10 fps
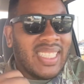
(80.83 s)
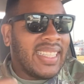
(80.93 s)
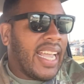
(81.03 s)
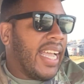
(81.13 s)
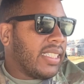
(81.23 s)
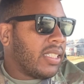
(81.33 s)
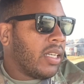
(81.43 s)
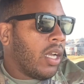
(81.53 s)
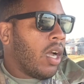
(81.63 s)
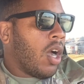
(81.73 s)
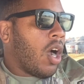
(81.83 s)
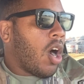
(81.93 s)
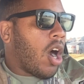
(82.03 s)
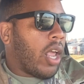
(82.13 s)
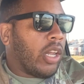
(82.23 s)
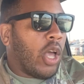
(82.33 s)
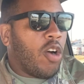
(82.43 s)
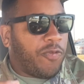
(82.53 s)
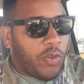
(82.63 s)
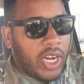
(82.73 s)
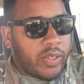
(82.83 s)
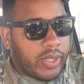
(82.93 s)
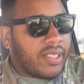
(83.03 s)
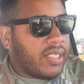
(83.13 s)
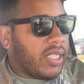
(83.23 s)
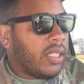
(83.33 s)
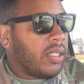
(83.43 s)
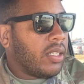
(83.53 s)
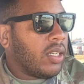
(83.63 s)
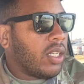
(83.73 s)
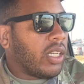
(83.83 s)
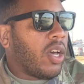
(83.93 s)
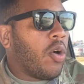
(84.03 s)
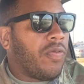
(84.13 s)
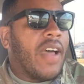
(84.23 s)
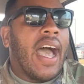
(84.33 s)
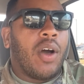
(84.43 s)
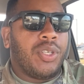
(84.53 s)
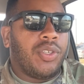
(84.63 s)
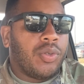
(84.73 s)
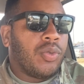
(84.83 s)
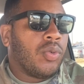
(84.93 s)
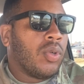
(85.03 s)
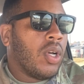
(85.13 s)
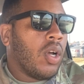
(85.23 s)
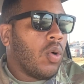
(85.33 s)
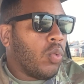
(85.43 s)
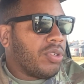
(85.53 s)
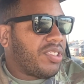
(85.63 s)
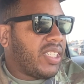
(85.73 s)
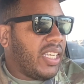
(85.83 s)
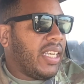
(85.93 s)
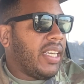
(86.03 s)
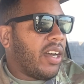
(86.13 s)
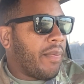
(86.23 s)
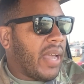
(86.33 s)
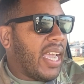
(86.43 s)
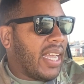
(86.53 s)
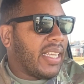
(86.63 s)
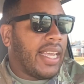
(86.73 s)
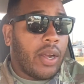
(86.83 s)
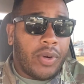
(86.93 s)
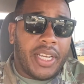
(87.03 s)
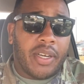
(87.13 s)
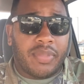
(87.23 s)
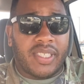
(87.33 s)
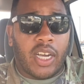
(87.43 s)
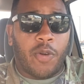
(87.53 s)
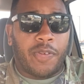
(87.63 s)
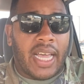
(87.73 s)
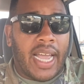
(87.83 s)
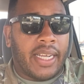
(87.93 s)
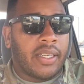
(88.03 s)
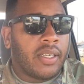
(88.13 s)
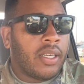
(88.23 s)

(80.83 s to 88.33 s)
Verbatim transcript: that are low frequency, low value, will see a man carry himself like